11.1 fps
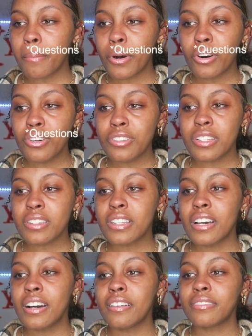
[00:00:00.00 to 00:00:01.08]
my polls and
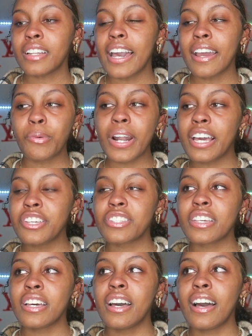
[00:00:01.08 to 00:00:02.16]
stuff. Like when I
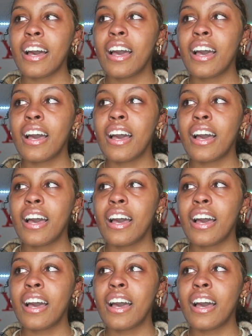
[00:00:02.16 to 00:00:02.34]
used to,